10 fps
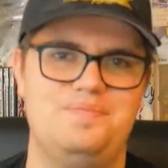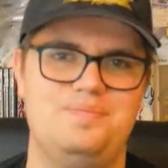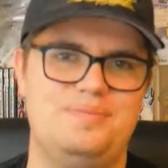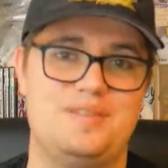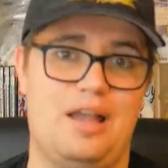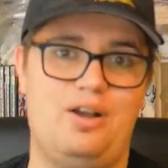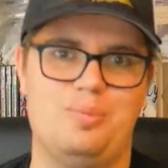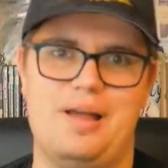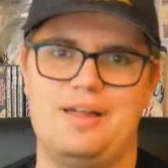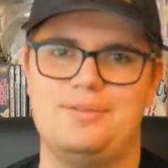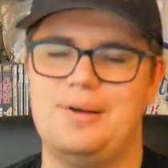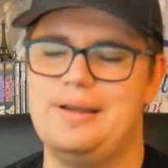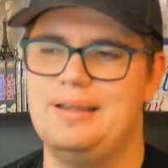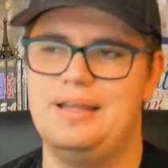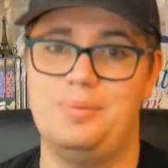psychopath,
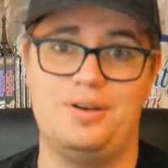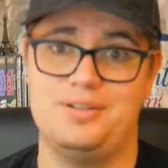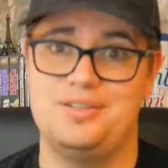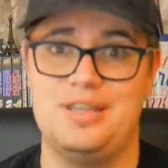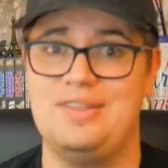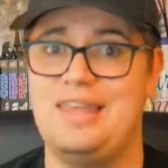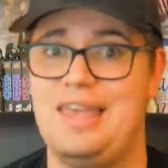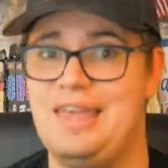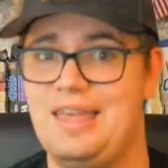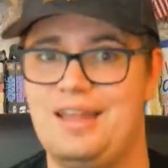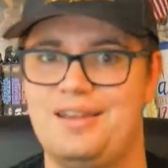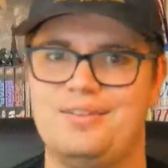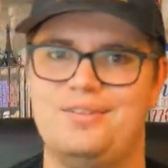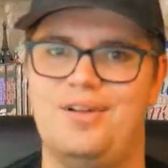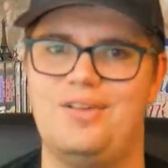right? And he wanted to save the kid
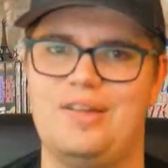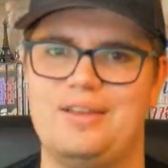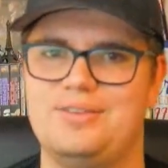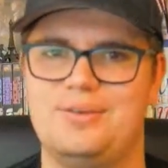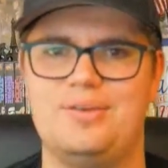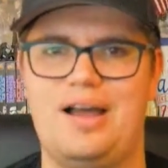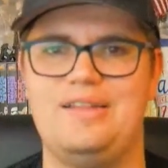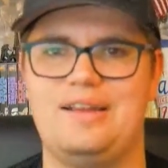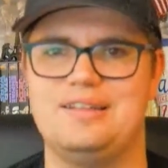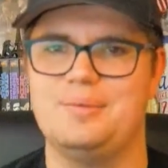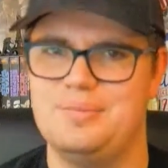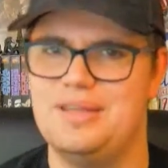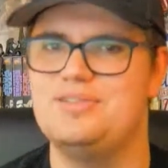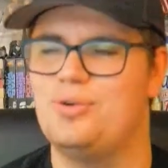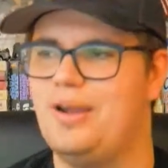and all of that. So I liked him.
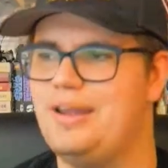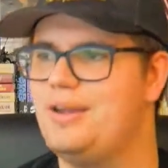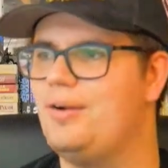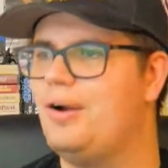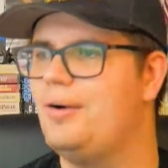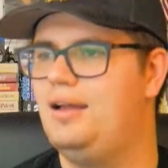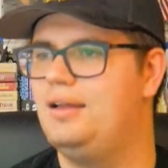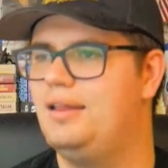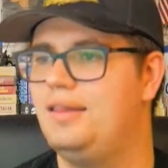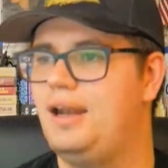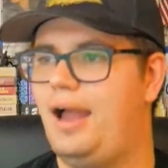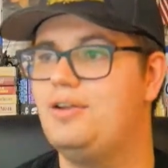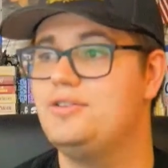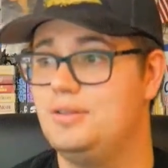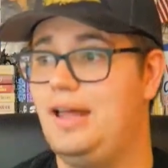He's a great hero. And then I
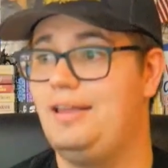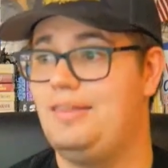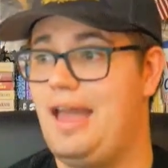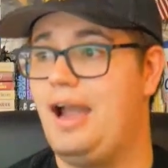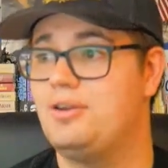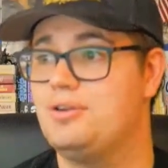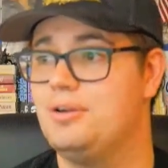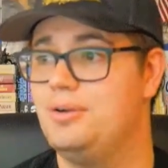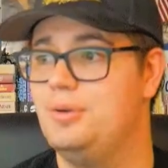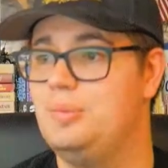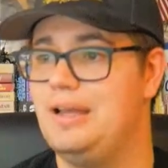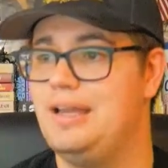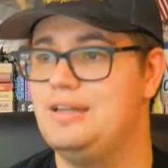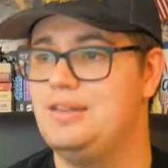also liked the actor who played the